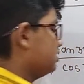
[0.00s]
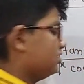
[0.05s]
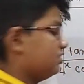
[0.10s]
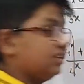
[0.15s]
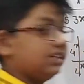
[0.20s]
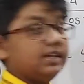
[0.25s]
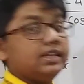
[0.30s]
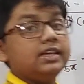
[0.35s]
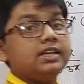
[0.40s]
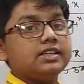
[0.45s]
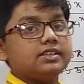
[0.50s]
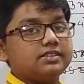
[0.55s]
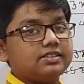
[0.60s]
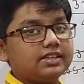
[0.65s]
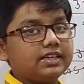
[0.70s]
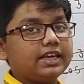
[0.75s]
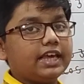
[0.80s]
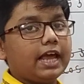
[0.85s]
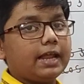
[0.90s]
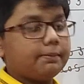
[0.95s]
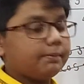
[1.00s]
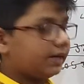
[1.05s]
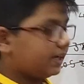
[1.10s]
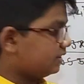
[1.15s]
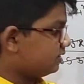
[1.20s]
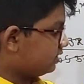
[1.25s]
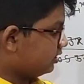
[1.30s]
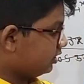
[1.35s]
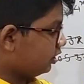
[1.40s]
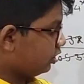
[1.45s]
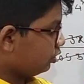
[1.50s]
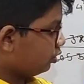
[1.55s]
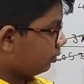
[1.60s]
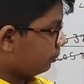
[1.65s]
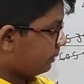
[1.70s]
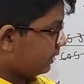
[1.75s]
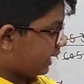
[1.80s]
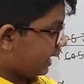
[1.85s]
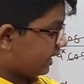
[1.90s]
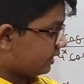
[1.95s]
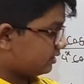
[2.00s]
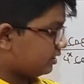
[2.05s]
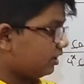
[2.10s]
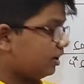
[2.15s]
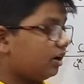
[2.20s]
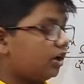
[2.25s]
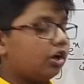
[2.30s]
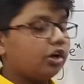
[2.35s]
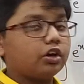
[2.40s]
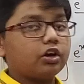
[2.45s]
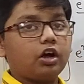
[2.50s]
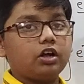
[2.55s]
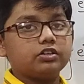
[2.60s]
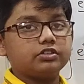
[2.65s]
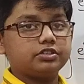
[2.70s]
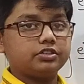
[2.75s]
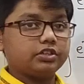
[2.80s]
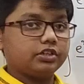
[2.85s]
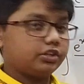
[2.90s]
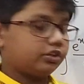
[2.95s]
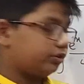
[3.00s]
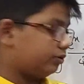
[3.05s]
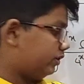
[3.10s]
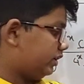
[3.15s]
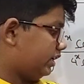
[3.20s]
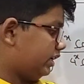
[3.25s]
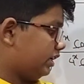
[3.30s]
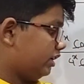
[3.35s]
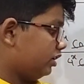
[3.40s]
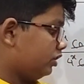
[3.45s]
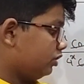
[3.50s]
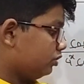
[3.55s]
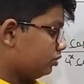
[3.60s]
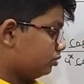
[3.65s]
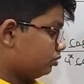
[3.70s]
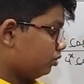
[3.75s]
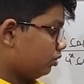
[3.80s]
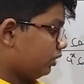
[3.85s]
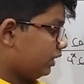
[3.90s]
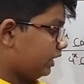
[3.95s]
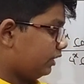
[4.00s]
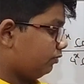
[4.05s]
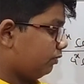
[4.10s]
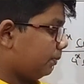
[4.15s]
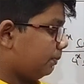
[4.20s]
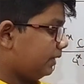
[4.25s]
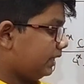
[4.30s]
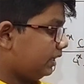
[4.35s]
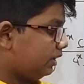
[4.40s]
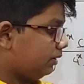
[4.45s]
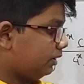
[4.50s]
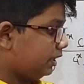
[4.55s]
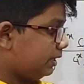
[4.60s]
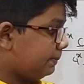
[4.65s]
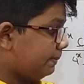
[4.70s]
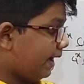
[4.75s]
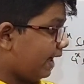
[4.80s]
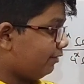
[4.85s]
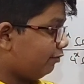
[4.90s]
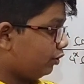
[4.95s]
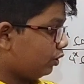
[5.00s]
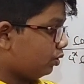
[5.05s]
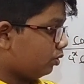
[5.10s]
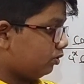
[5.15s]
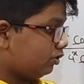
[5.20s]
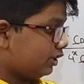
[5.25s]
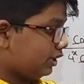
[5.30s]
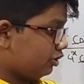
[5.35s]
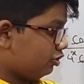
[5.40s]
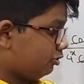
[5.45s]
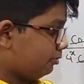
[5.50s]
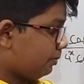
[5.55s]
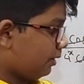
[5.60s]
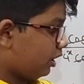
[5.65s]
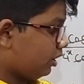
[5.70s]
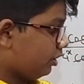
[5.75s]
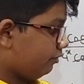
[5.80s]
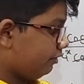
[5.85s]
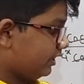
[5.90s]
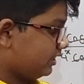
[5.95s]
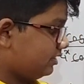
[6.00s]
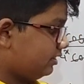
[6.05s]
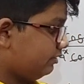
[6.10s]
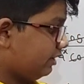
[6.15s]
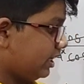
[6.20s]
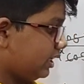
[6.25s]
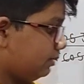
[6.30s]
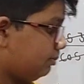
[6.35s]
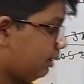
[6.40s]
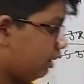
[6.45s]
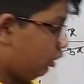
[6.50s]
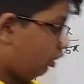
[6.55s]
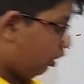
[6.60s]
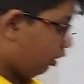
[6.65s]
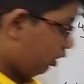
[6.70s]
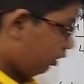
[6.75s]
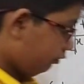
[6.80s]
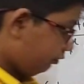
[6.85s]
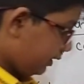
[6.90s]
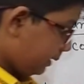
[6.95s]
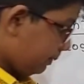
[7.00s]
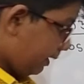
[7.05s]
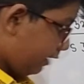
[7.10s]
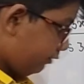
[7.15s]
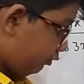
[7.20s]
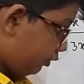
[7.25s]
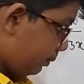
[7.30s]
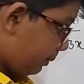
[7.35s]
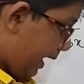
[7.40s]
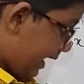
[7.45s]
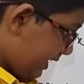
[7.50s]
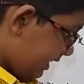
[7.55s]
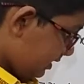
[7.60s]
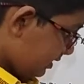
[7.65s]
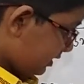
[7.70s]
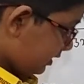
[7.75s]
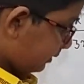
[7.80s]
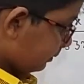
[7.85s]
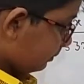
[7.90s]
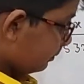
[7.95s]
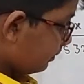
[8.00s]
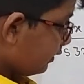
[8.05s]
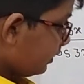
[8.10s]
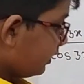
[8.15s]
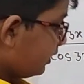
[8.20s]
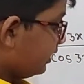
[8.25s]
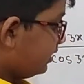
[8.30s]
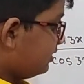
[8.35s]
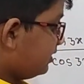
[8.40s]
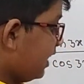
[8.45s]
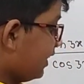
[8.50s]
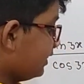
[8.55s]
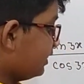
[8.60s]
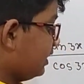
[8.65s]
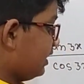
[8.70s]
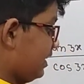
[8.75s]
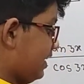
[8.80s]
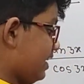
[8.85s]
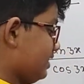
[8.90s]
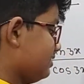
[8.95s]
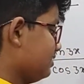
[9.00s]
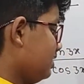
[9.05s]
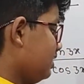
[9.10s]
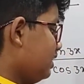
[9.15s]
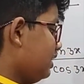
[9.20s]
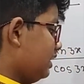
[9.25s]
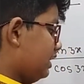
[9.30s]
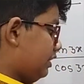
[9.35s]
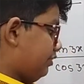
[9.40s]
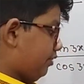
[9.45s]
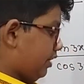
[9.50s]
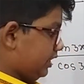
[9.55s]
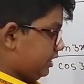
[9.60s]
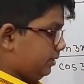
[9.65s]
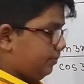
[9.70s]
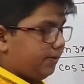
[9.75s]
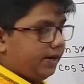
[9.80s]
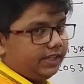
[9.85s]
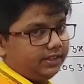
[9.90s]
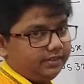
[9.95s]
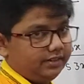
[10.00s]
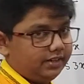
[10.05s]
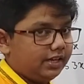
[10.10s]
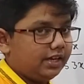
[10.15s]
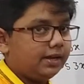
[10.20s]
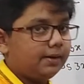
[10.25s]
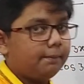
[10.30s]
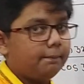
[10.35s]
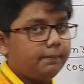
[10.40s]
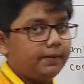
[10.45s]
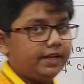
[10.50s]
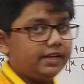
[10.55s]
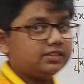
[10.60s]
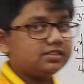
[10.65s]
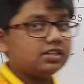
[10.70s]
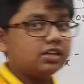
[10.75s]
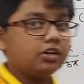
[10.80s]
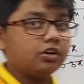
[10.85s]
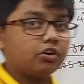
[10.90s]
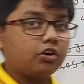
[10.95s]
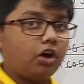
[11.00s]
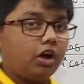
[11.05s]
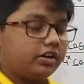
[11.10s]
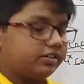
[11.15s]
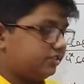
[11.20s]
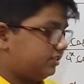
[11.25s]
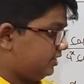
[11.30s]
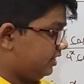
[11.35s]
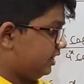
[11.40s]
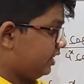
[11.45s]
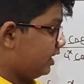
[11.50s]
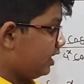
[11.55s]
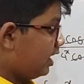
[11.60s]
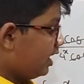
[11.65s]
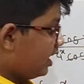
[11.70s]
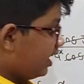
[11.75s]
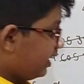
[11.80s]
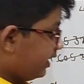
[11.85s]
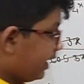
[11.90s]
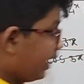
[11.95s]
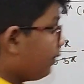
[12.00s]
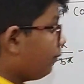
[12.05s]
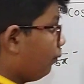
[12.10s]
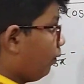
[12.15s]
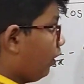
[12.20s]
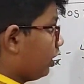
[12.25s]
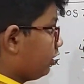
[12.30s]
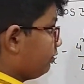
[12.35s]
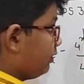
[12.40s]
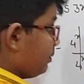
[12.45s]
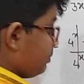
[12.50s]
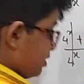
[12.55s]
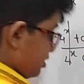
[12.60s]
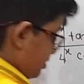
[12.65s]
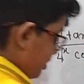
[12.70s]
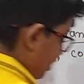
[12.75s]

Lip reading: c. C can be considered to be as the constant over here. So it will be e by 4 whole raised to the power of x divided by log of e by 4 minus sec 3x divided by 3 plus constant. Now what we must